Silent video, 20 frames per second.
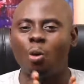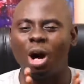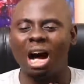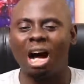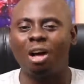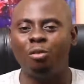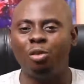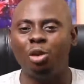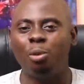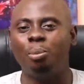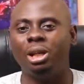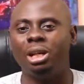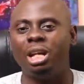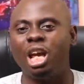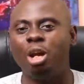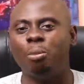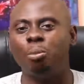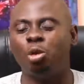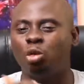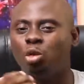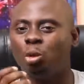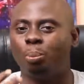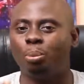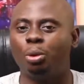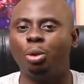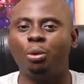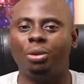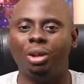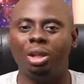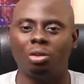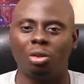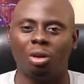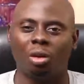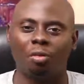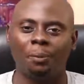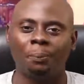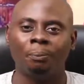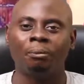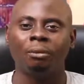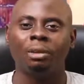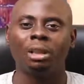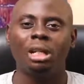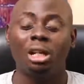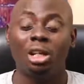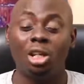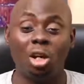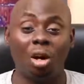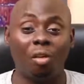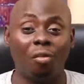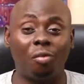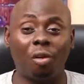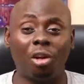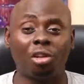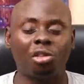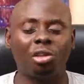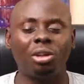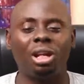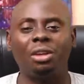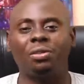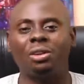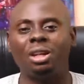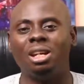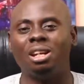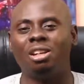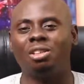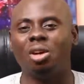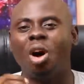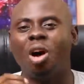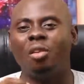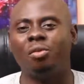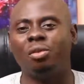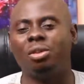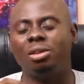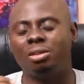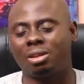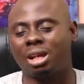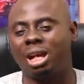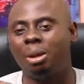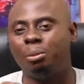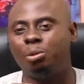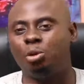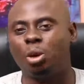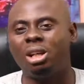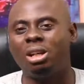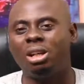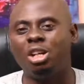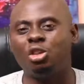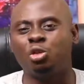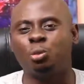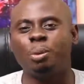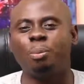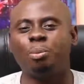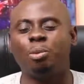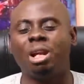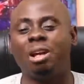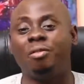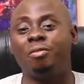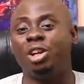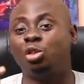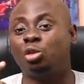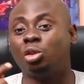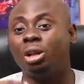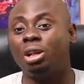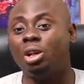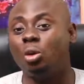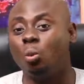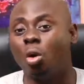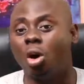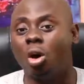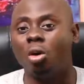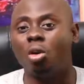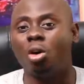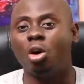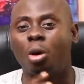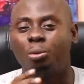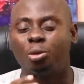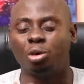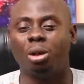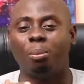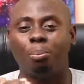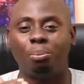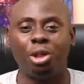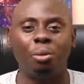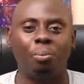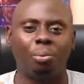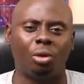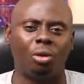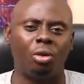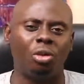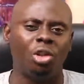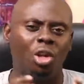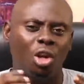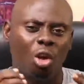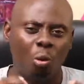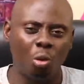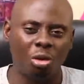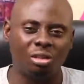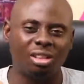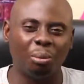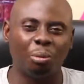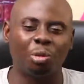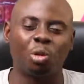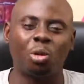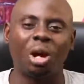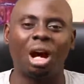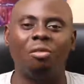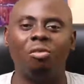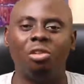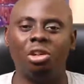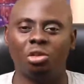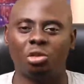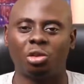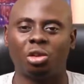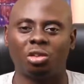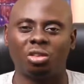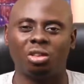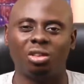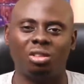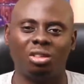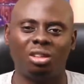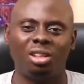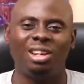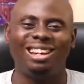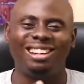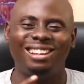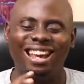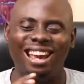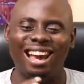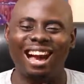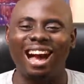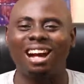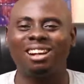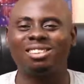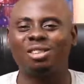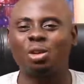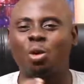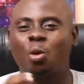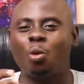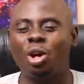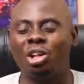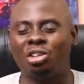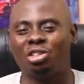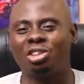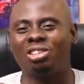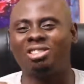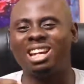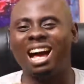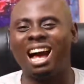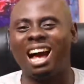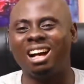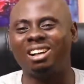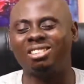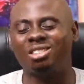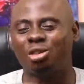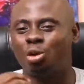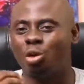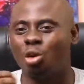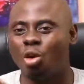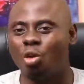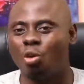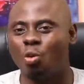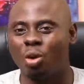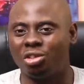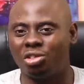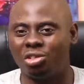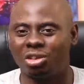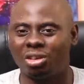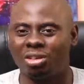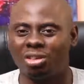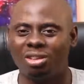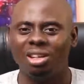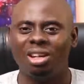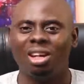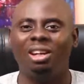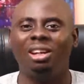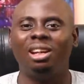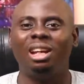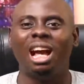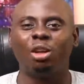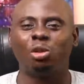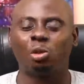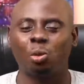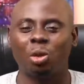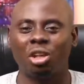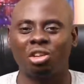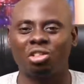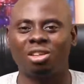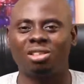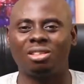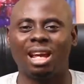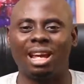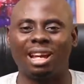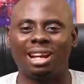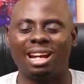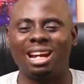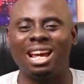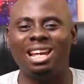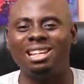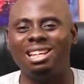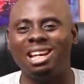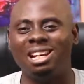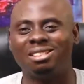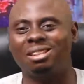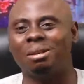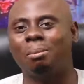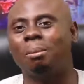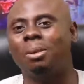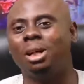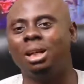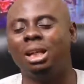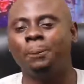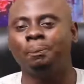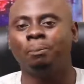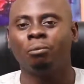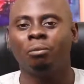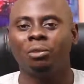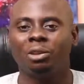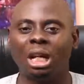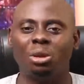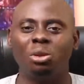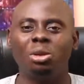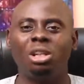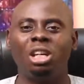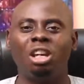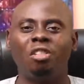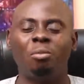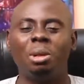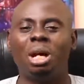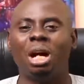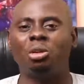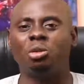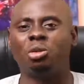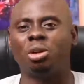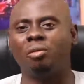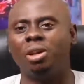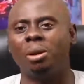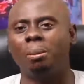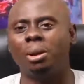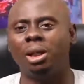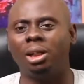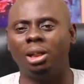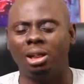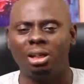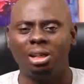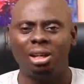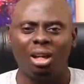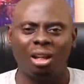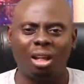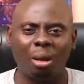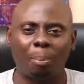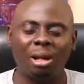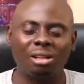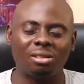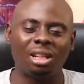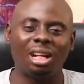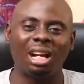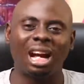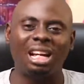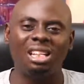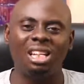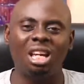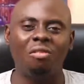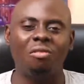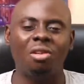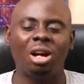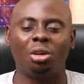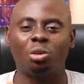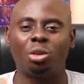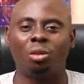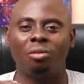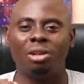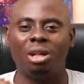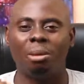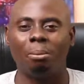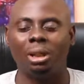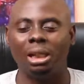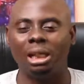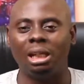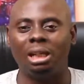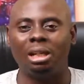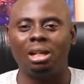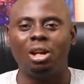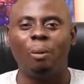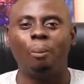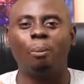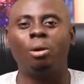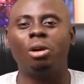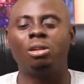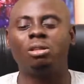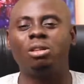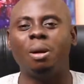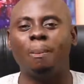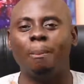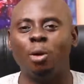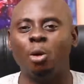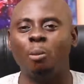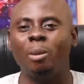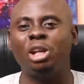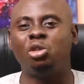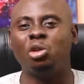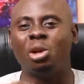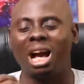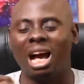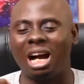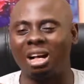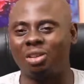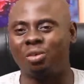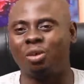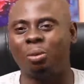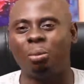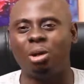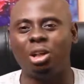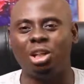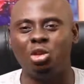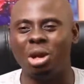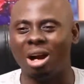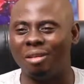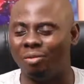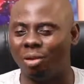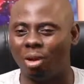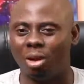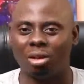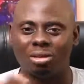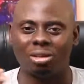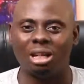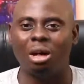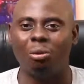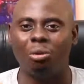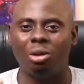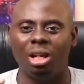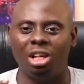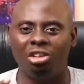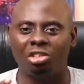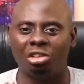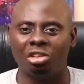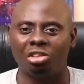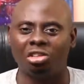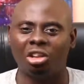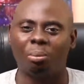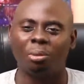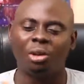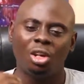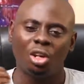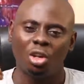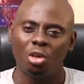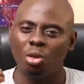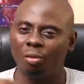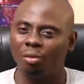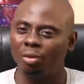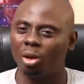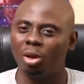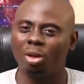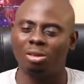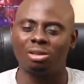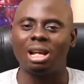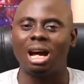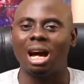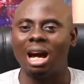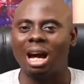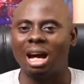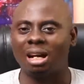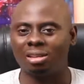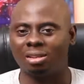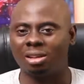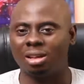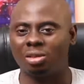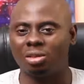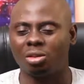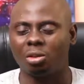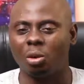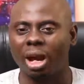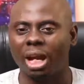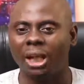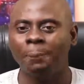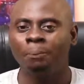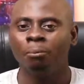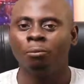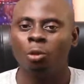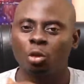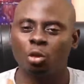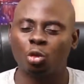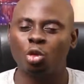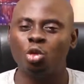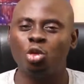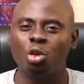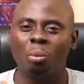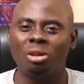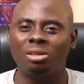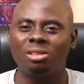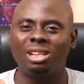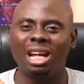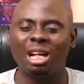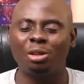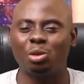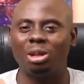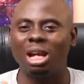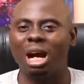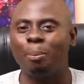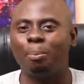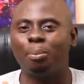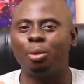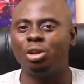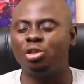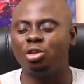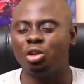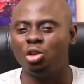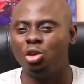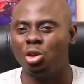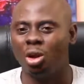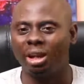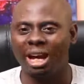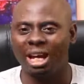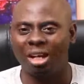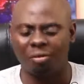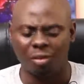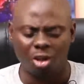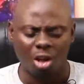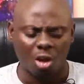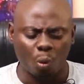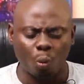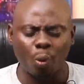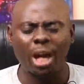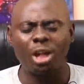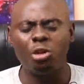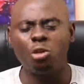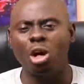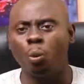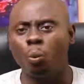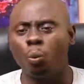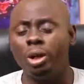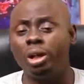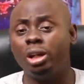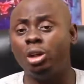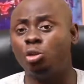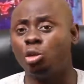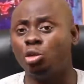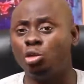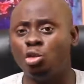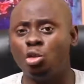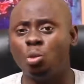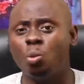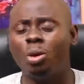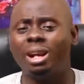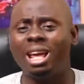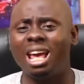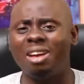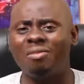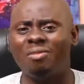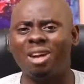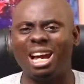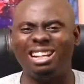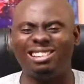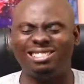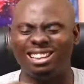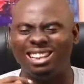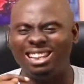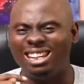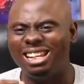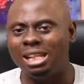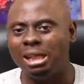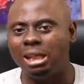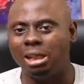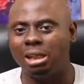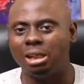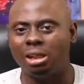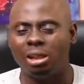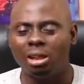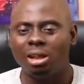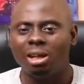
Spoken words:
have you been able to pull this off? The unfortunate thing is, oftentimes when these people eventually walk up to the people who seem to have resources, they ask questions, they ask wrong questions. They ask questions like, can I get some money? Can you give me out of your money? The person can give you out of their money, but the moment you ask for money, you have lost that relationship. You've lost that access, right? So you must get to that point in your life where you are willing to do whatever it legally